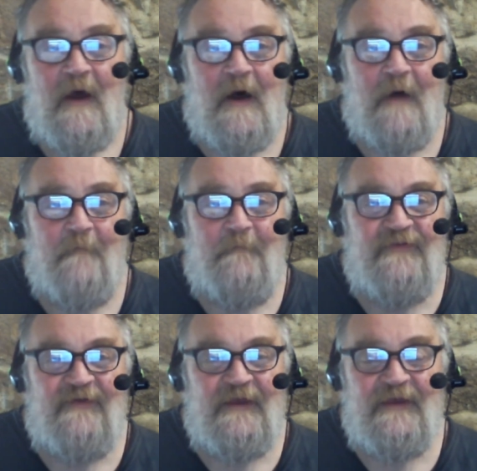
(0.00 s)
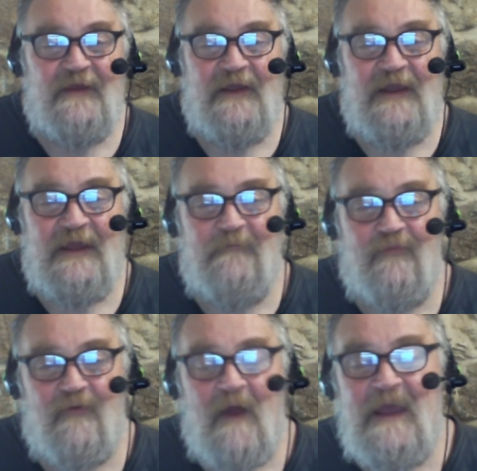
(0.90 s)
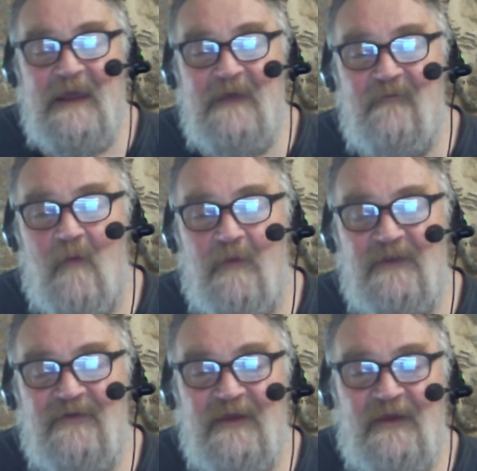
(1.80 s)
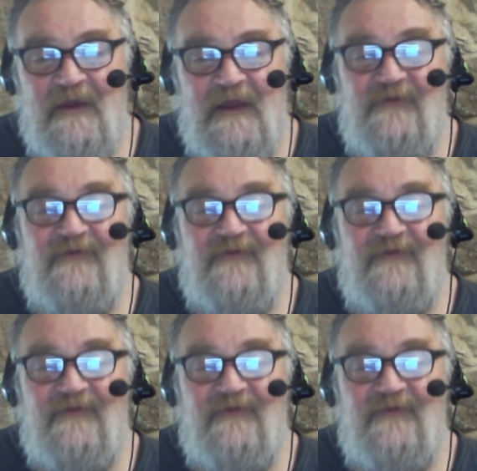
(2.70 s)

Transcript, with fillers: Um, particularly brave or particularly